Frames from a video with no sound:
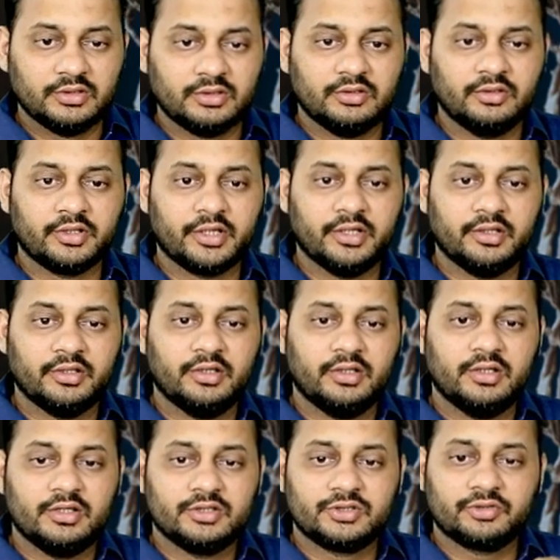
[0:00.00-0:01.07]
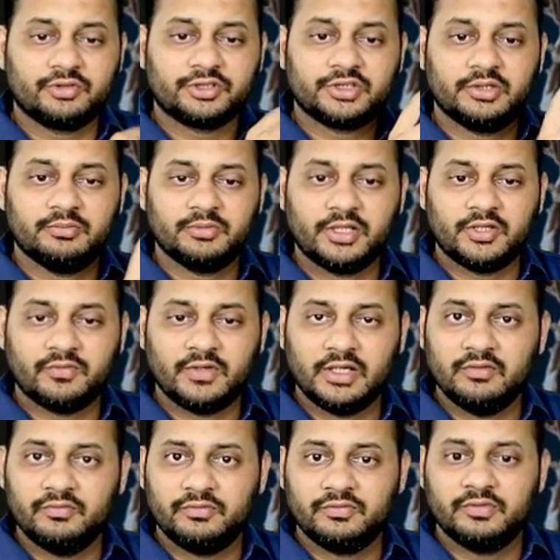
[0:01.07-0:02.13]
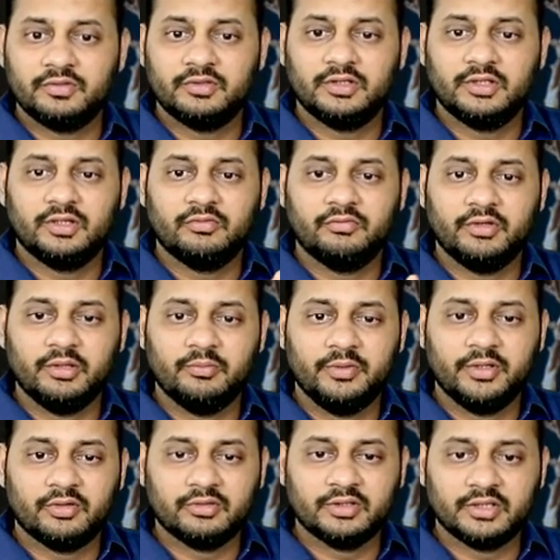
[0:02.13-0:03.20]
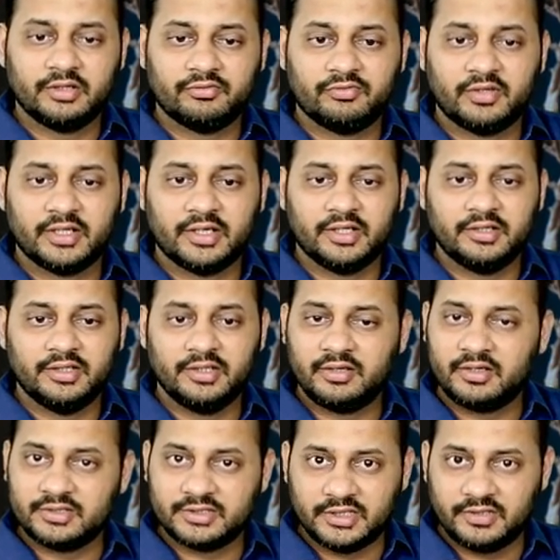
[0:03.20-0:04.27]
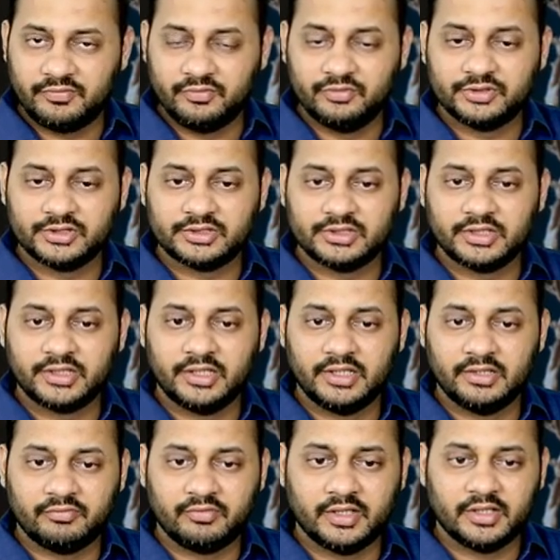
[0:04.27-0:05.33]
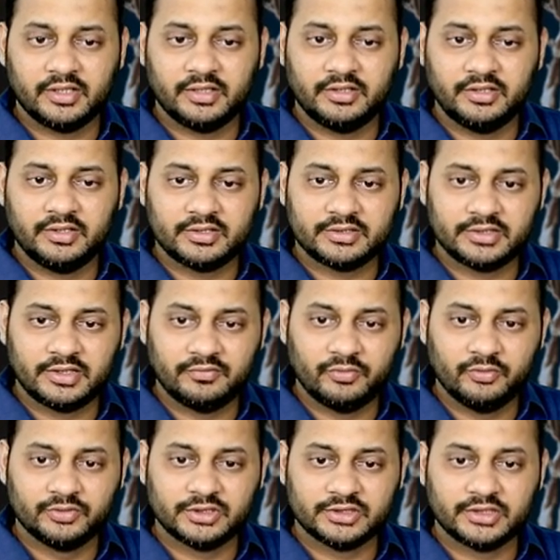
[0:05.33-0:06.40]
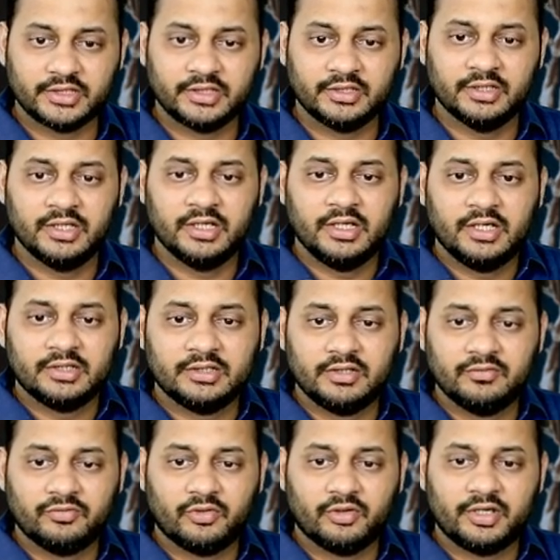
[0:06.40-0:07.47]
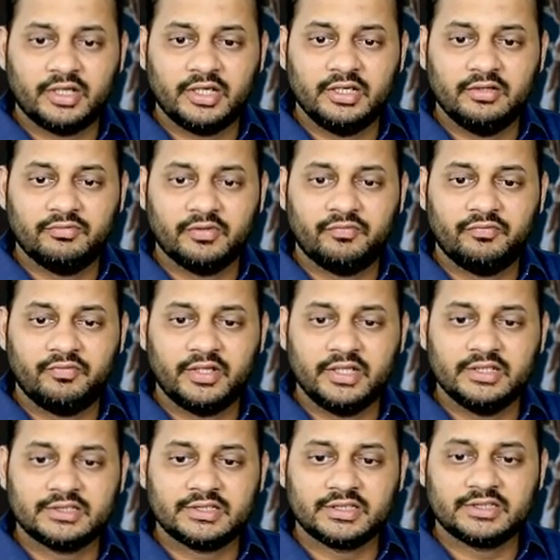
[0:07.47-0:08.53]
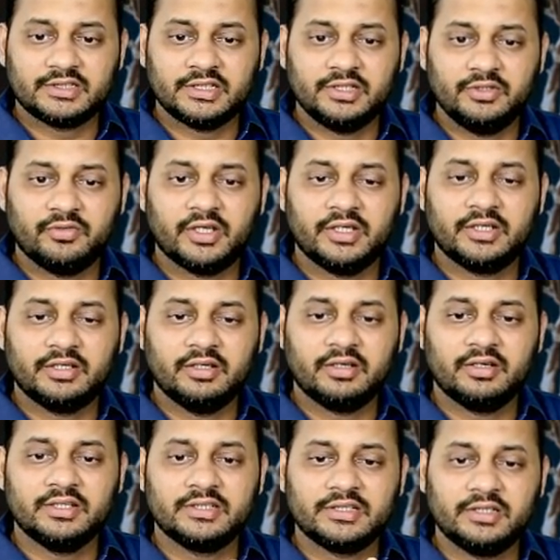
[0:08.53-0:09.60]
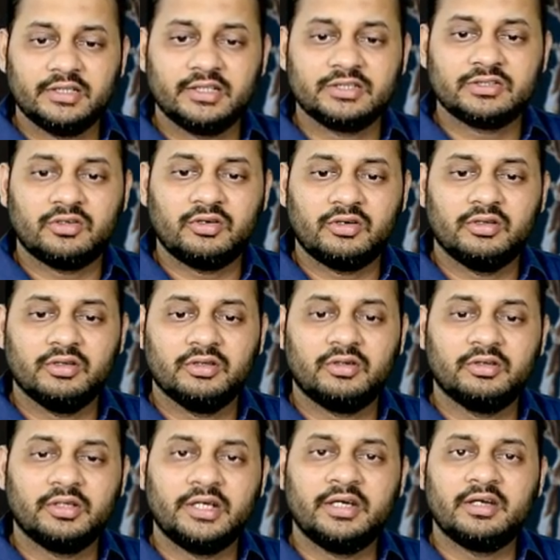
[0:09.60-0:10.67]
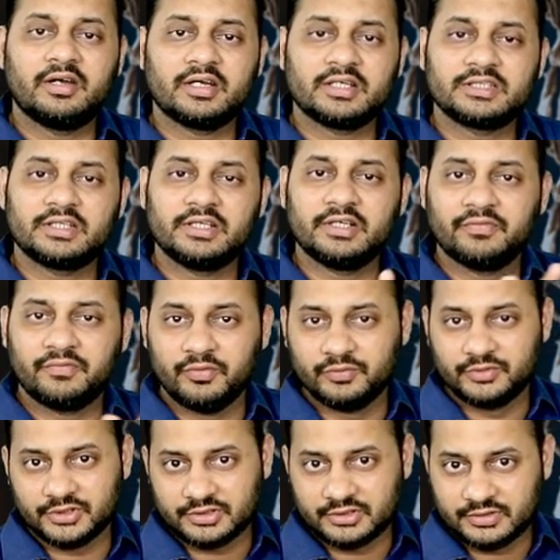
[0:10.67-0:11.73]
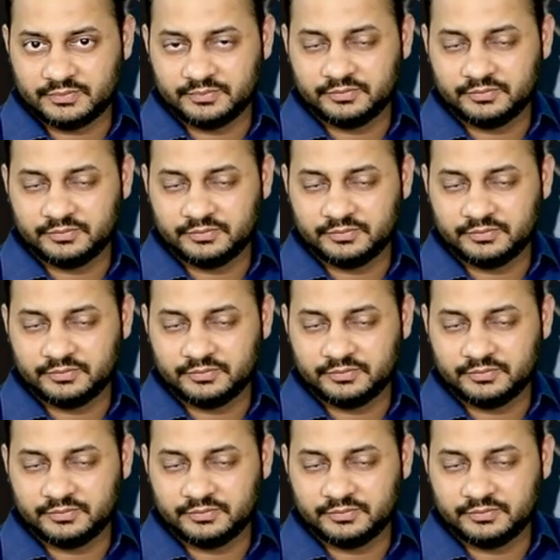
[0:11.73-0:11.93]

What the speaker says: Okay, so question number 12 will be on the FRA and interest rate futures again, FRA and interest rate futures again. Then 14, 15, 16, you can clearly see it is all on interest rate futures.